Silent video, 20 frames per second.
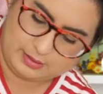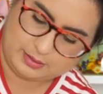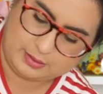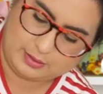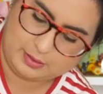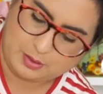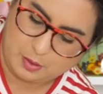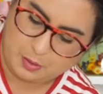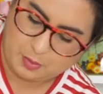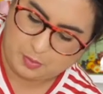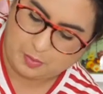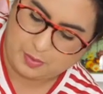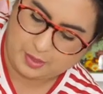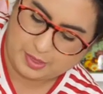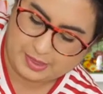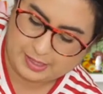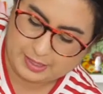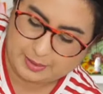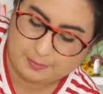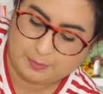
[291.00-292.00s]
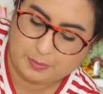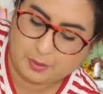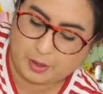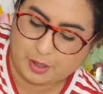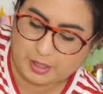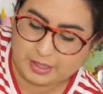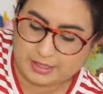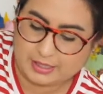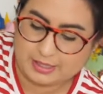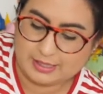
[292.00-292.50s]
So the
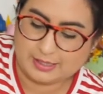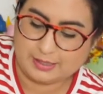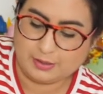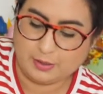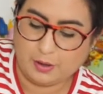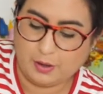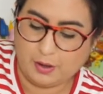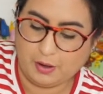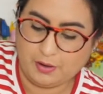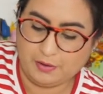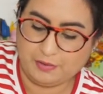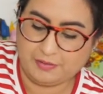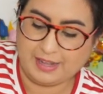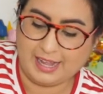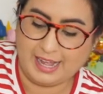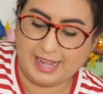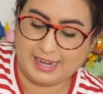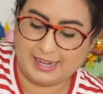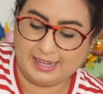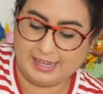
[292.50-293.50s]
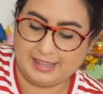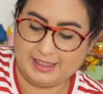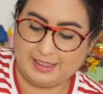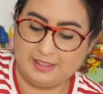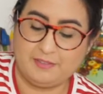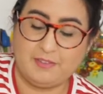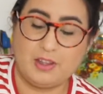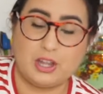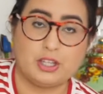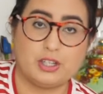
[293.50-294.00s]
importance of adding
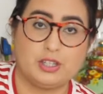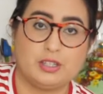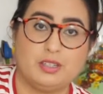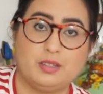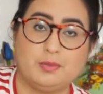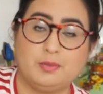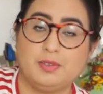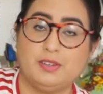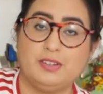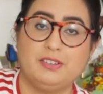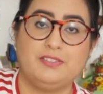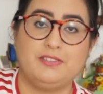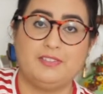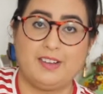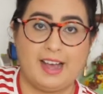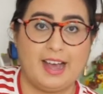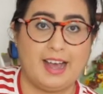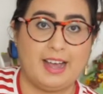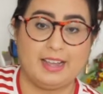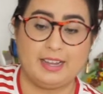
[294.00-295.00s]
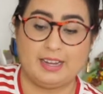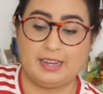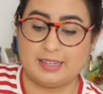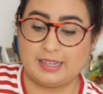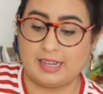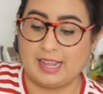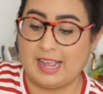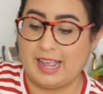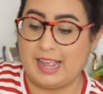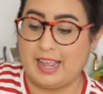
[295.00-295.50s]
the vegetable fat
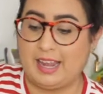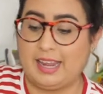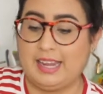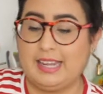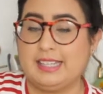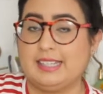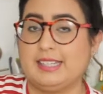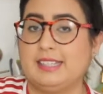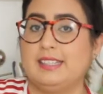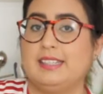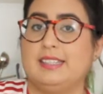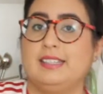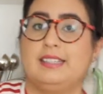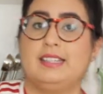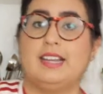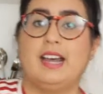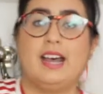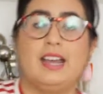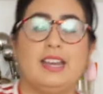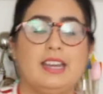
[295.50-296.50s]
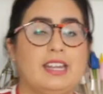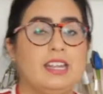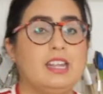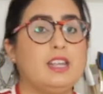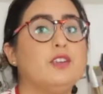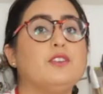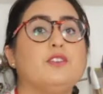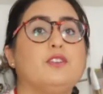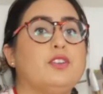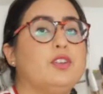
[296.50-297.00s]
is that
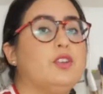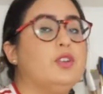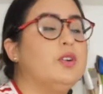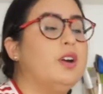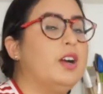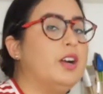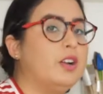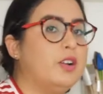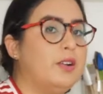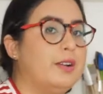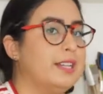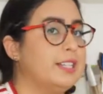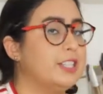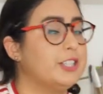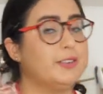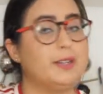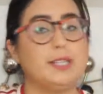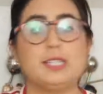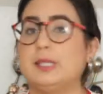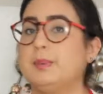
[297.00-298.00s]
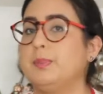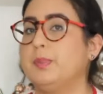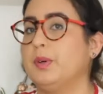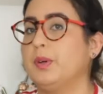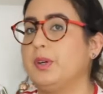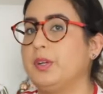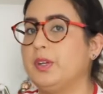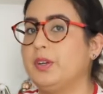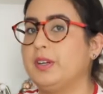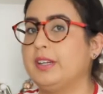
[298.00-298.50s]
if you are gonna
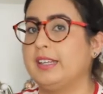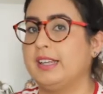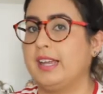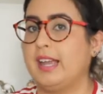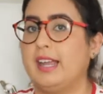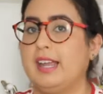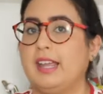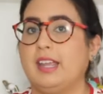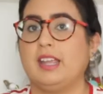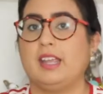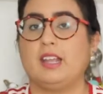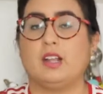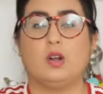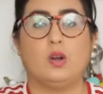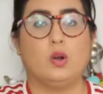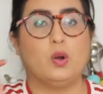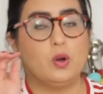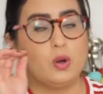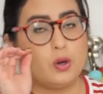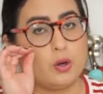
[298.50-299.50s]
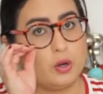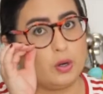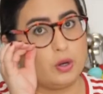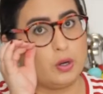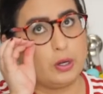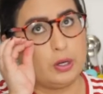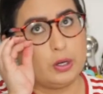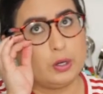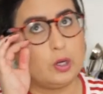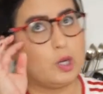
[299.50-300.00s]
transport your cake
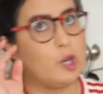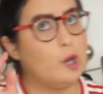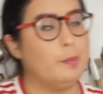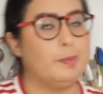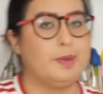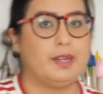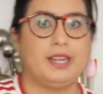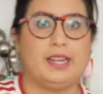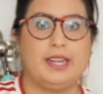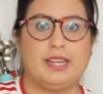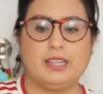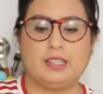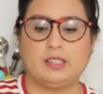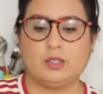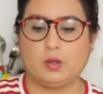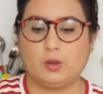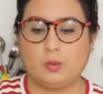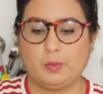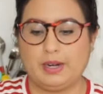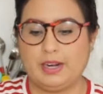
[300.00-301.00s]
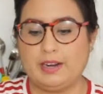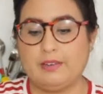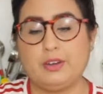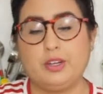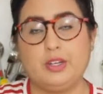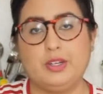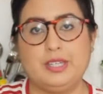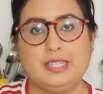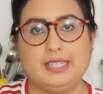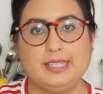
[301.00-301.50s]
or your cupcakes or whatever
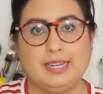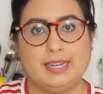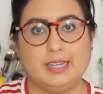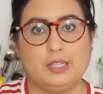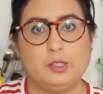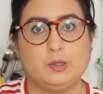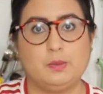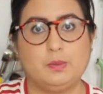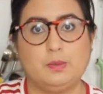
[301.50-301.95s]
you decide to